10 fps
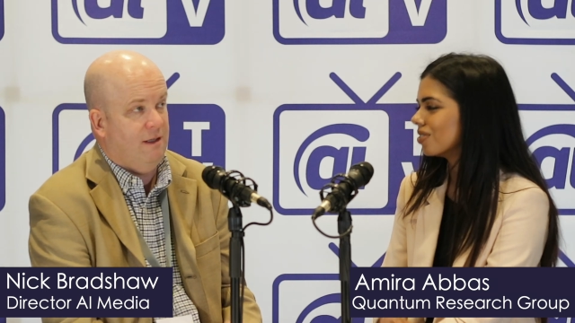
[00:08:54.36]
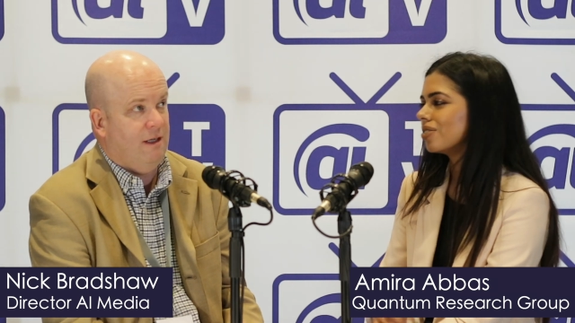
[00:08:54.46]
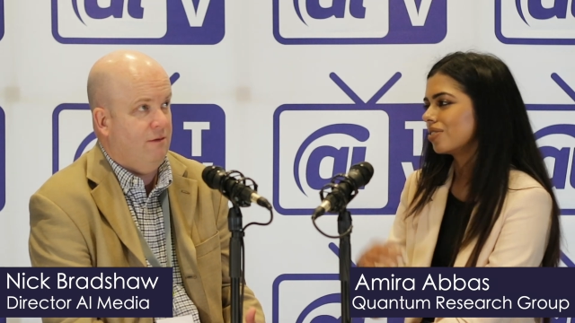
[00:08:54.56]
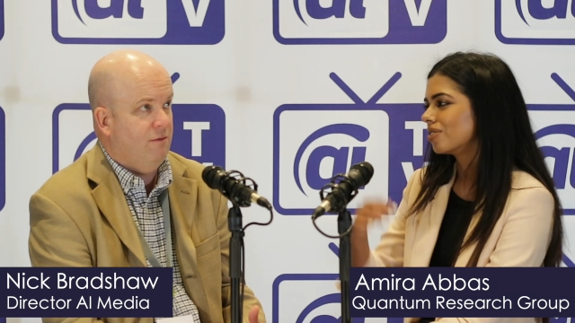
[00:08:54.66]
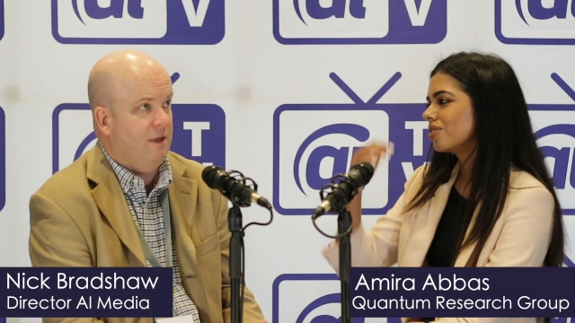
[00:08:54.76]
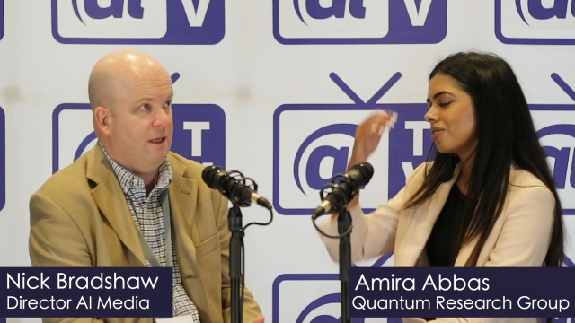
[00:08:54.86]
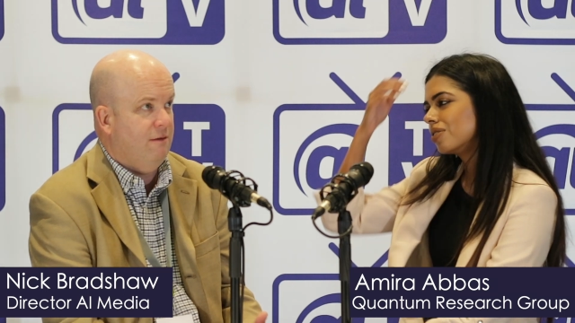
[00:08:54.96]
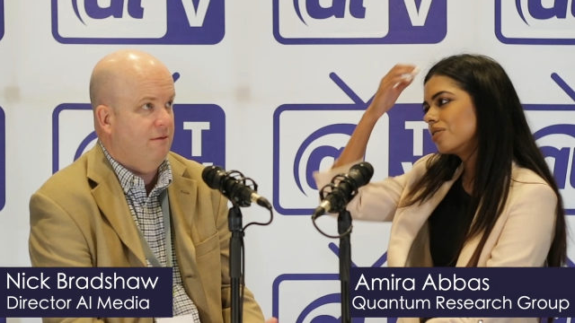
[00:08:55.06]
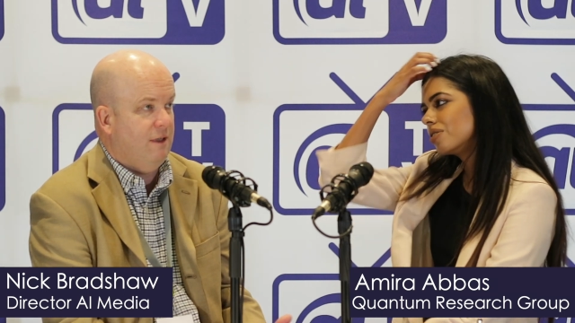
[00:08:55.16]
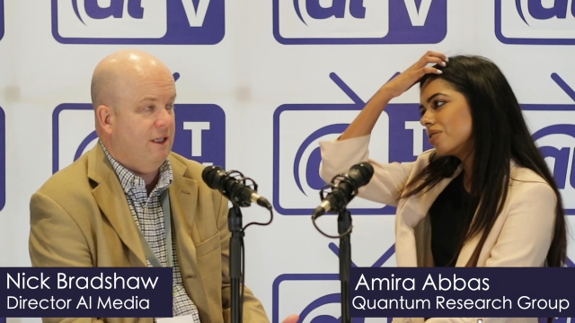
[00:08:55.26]
Speaker 1: then
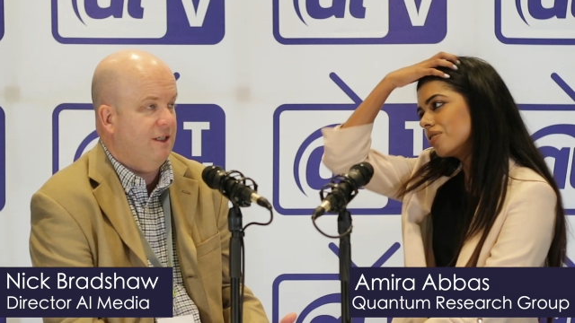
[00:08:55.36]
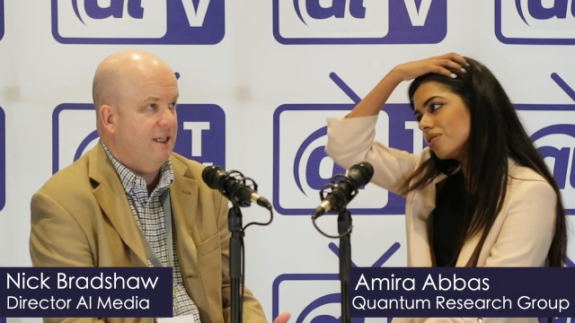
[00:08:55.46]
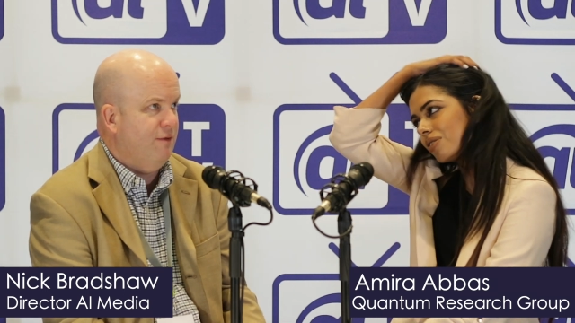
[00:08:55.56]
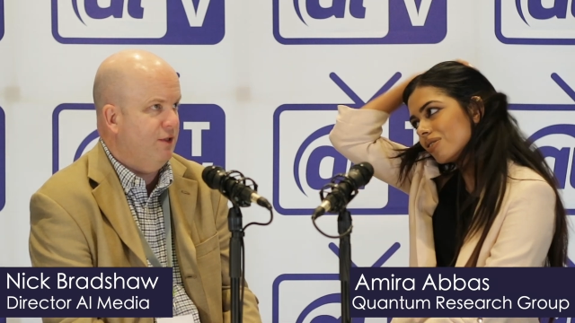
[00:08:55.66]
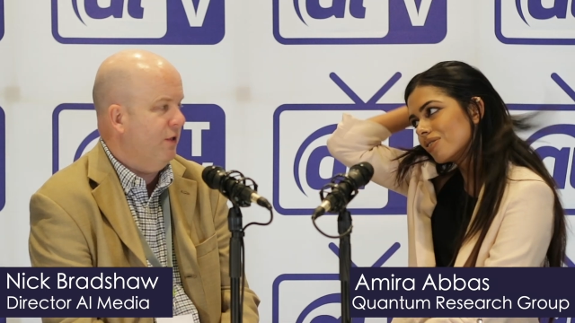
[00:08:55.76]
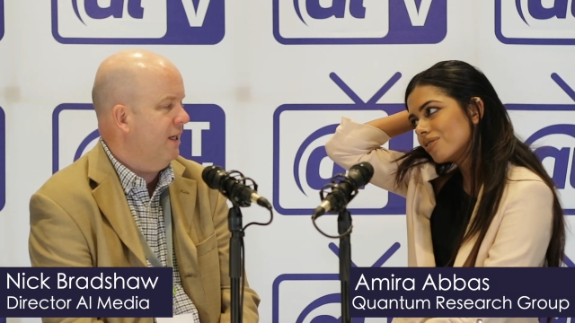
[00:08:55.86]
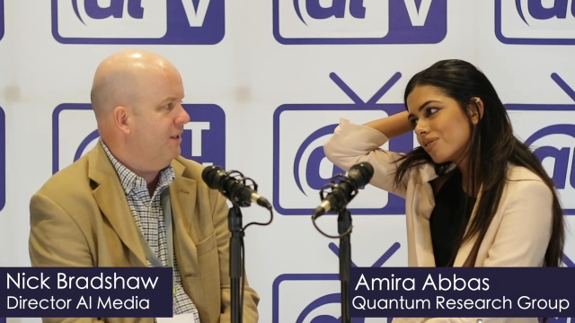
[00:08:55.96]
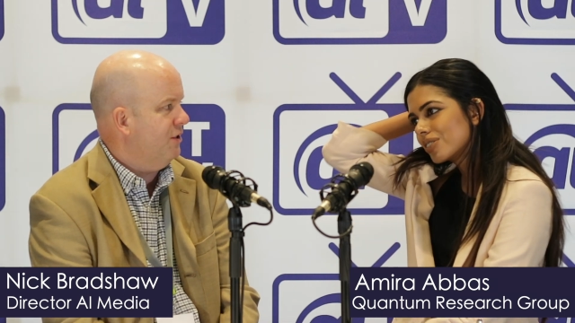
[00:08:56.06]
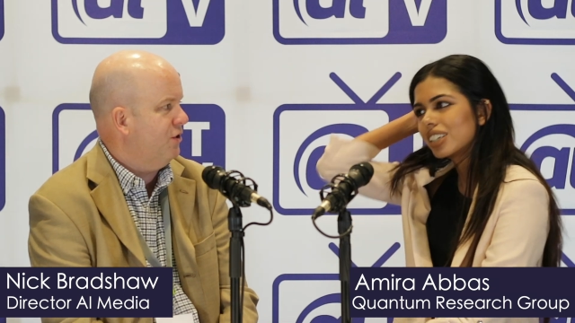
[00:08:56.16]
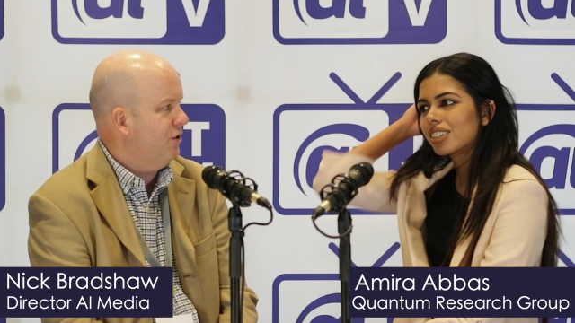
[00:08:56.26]
then it's never too
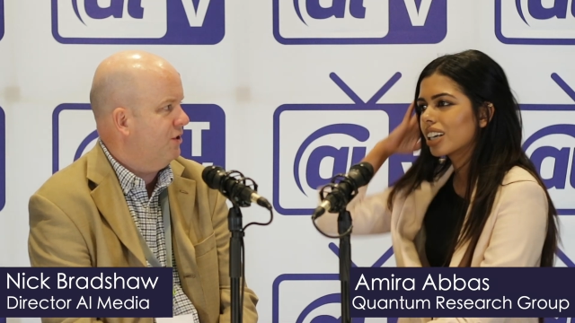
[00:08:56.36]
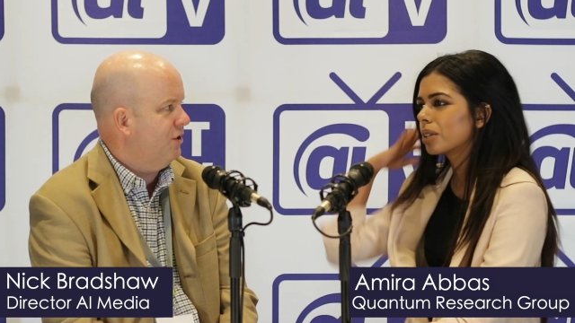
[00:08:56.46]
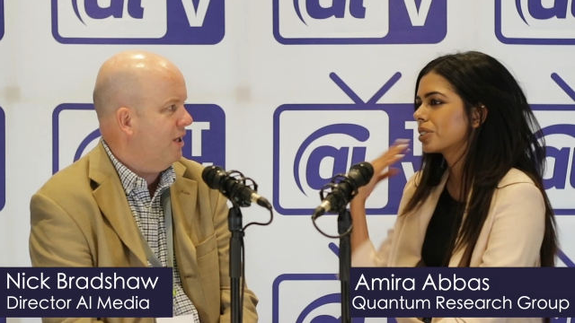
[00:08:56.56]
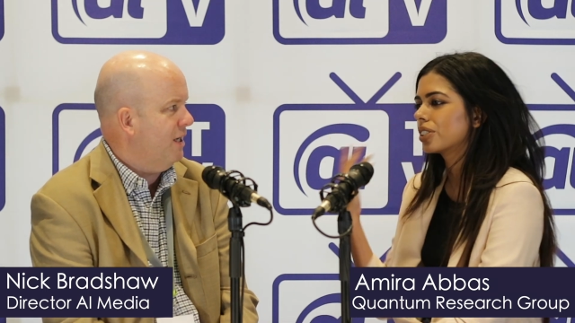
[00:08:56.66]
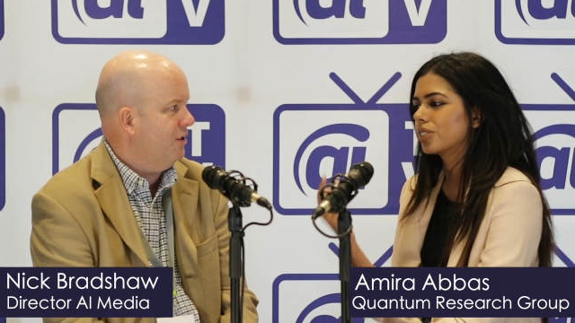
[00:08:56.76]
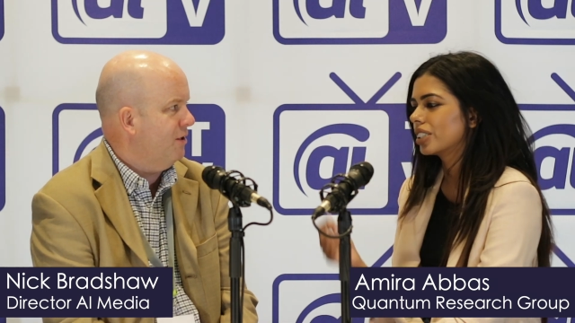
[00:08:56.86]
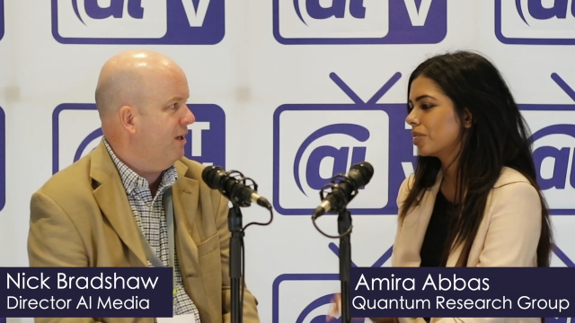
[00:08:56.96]
late to, to change.